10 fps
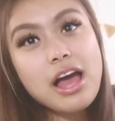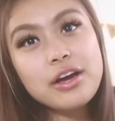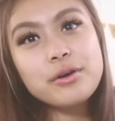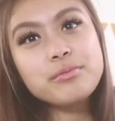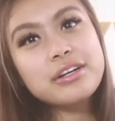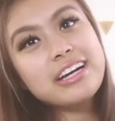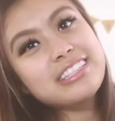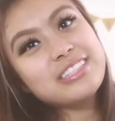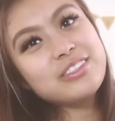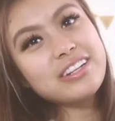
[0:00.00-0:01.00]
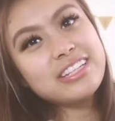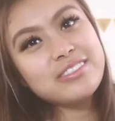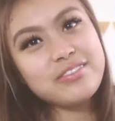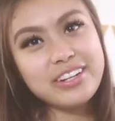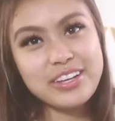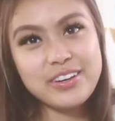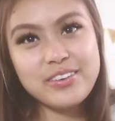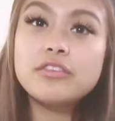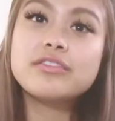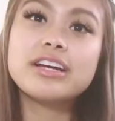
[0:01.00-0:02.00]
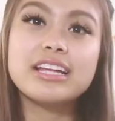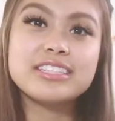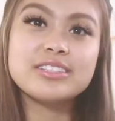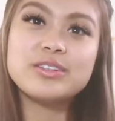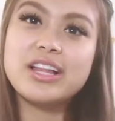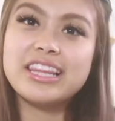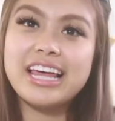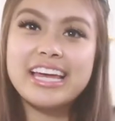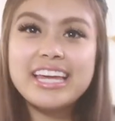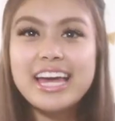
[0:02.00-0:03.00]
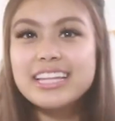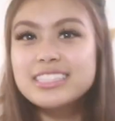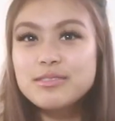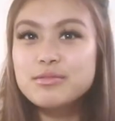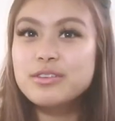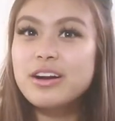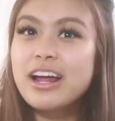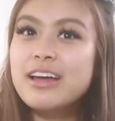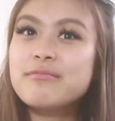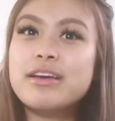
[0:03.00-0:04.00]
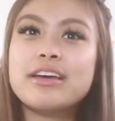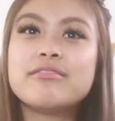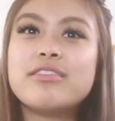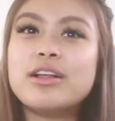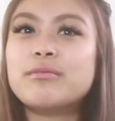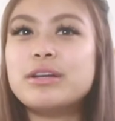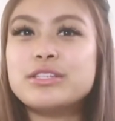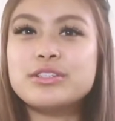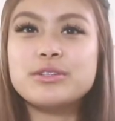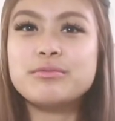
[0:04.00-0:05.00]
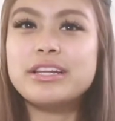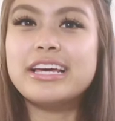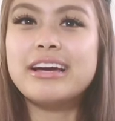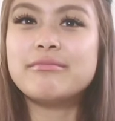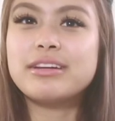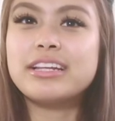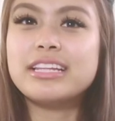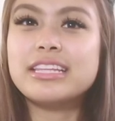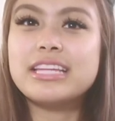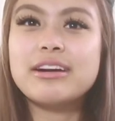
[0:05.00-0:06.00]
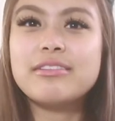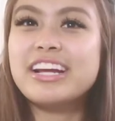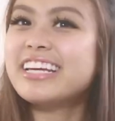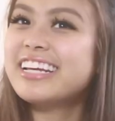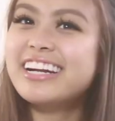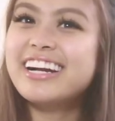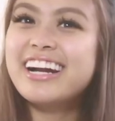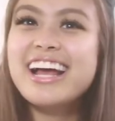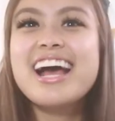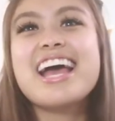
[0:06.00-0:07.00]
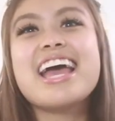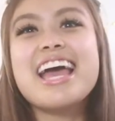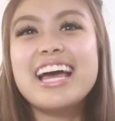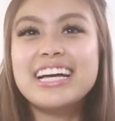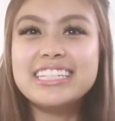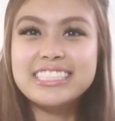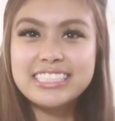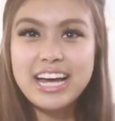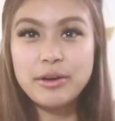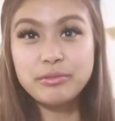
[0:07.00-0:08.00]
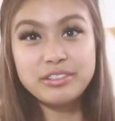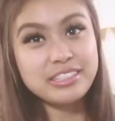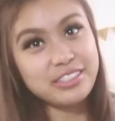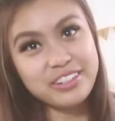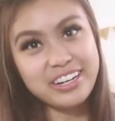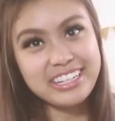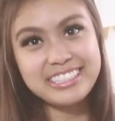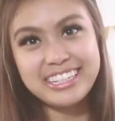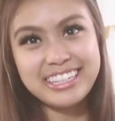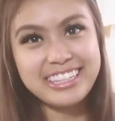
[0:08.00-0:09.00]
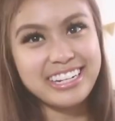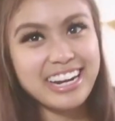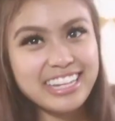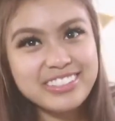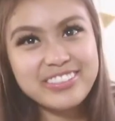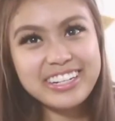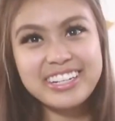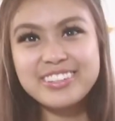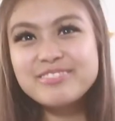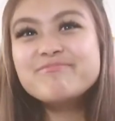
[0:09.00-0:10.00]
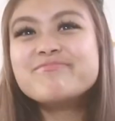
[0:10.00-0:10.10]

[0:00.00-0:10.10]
I hope you guys enjoyed this video. Don't forget to like and subscribe and follow my social media. I'm gonna link that right here. And I will see you guys in the next video.